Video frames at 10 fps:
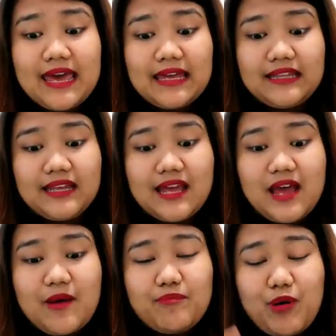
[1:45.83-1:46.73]
And
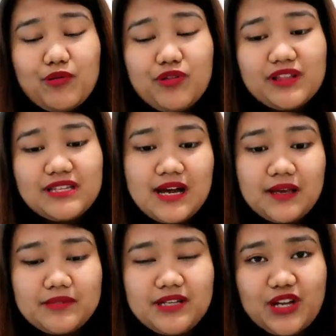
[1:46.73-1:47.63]
both
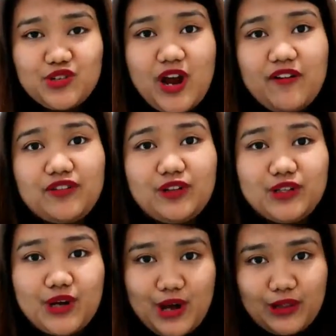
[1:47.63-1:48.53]
times I
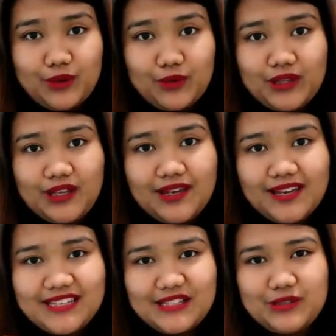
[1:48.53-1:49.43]
traveled alone.
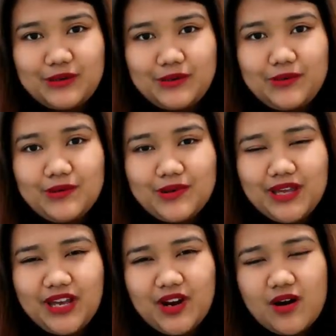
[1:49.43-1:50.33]
So
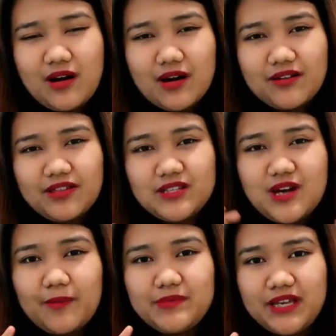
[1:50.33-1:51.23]
here are the
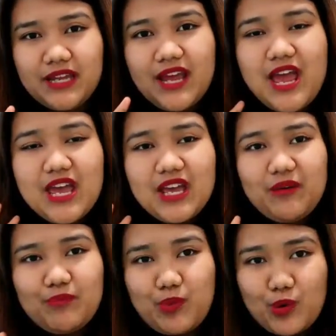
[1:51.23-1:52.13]
top 10
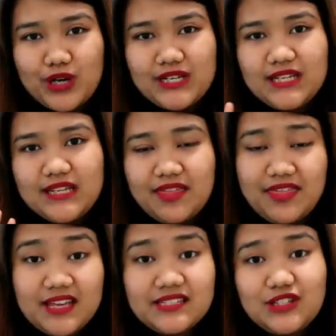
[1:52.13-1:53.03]
important
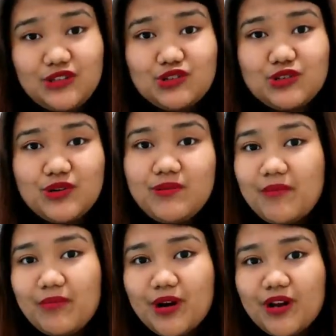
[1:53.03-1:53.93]
things that you should
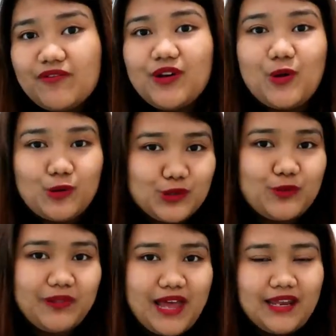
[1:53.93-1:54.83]
remember if you're
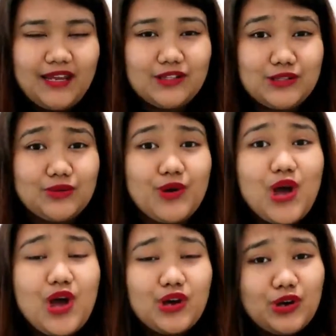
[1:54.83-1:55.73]
also planning to
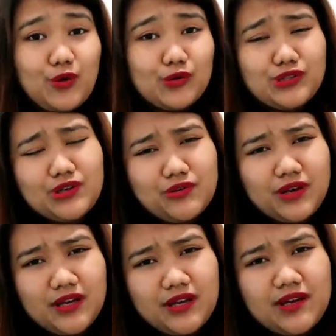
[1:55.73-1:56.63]
go to
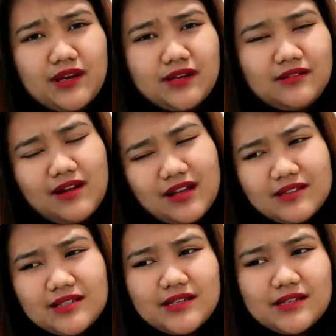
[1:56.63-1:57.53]
Korea,
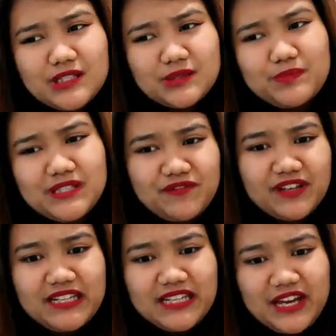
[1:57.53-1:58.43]
not
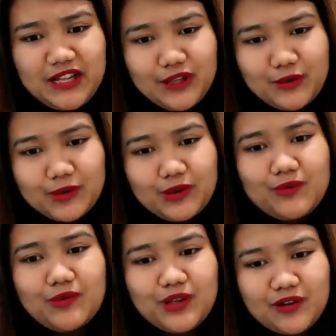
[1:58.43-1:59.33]
specifically
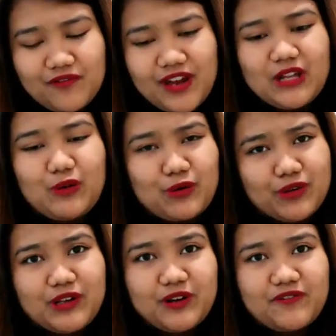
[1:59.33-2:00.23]
alone, with your friend or
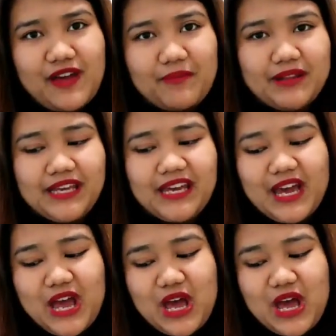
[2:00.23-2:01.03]
with your family.